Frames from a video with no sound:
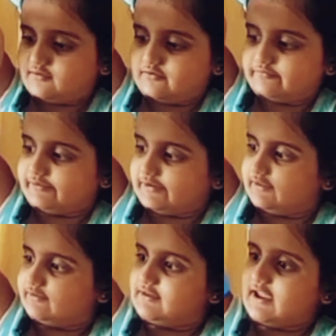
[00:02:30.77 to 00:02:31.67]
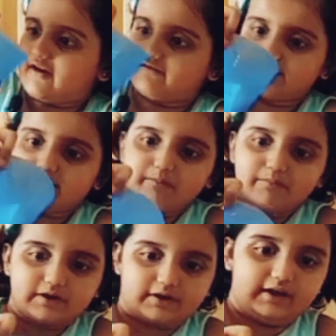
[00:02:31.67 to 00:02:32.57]
So first we have is a
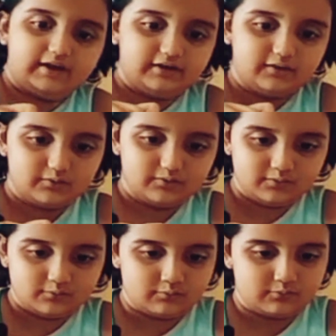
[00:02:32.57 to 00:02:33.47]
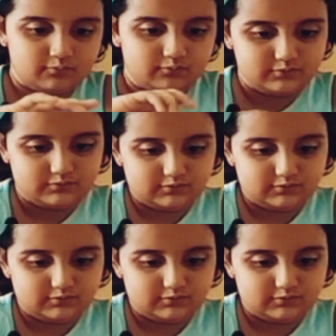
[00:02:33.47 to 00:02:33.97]
bucket. Ooh.